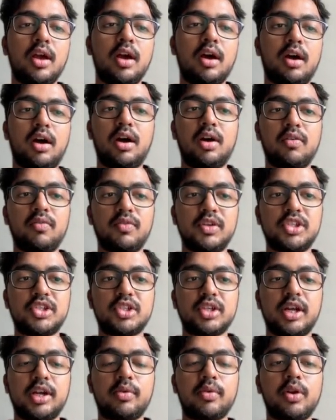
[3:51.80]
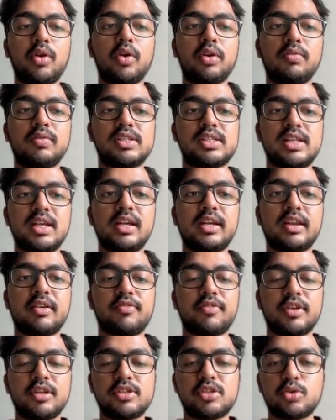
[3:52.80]
which it will always take reference
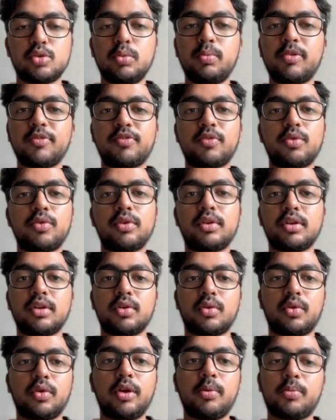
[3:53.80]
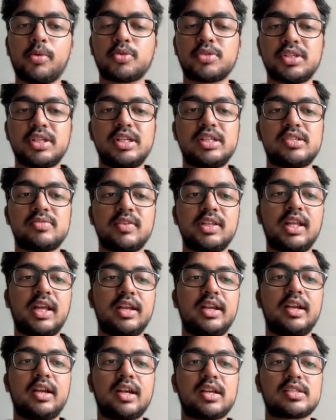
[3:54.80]
to before it proceeds with any
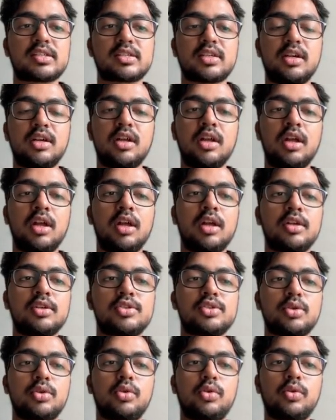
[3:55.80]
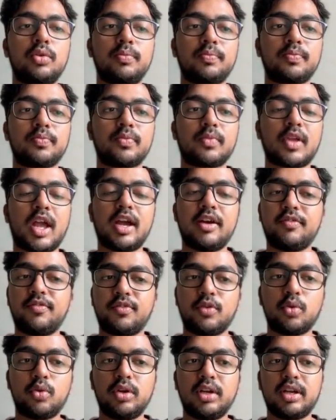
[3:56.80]
task. So I've told
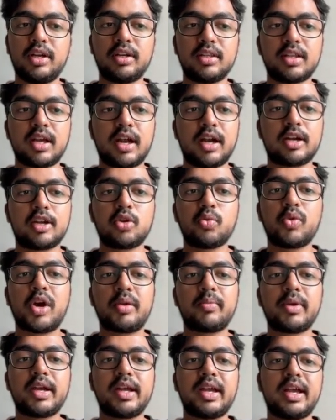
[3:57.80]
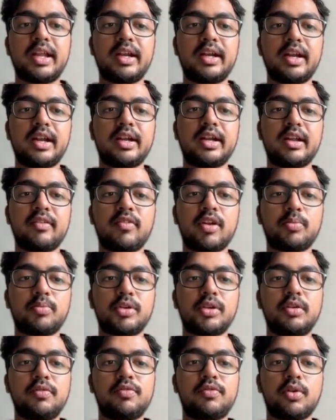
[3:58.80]
it that you are my n8n developer,
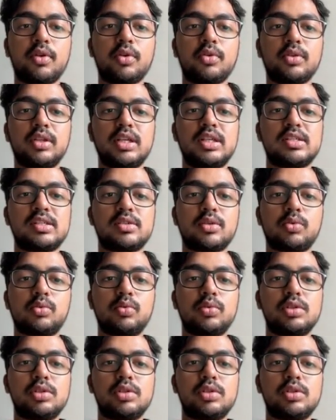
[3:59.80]
follow these rules